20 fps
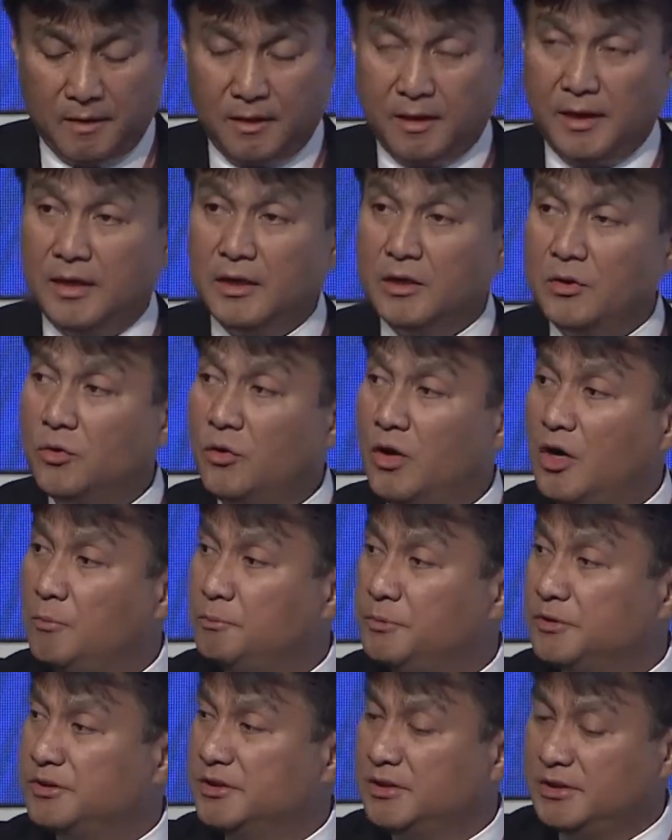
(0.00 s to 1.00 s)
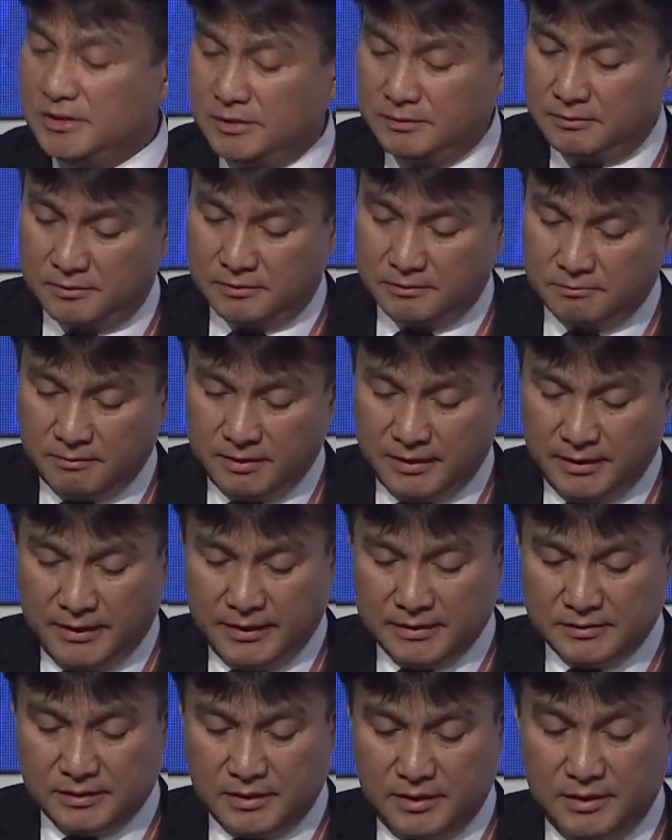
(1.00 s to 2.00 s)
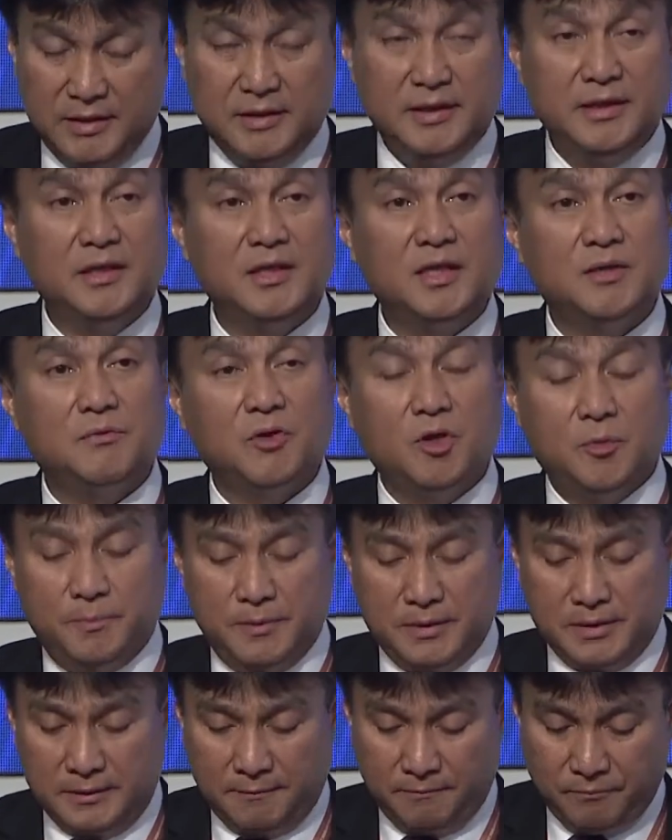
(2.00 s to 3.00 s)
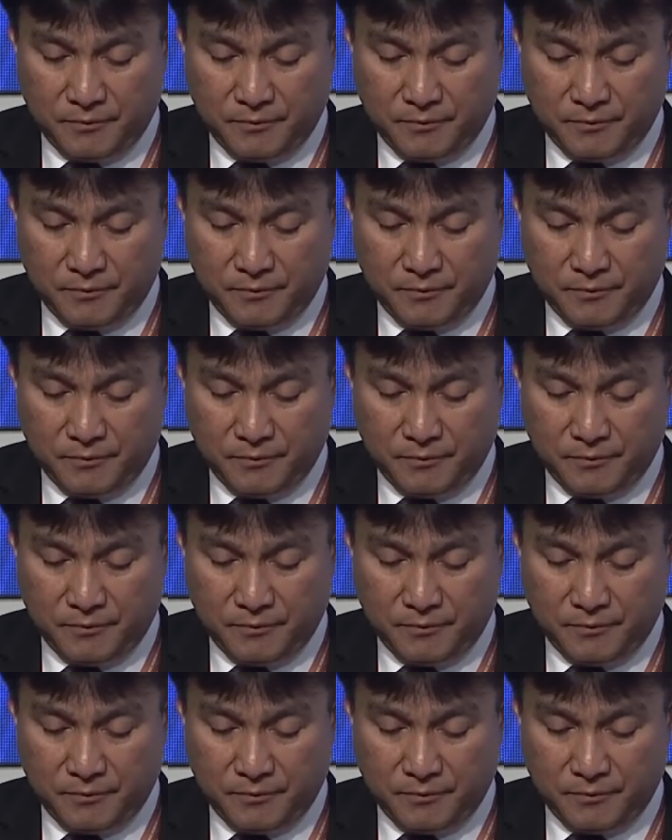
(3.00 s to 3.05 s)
and grow our positions as a leading developer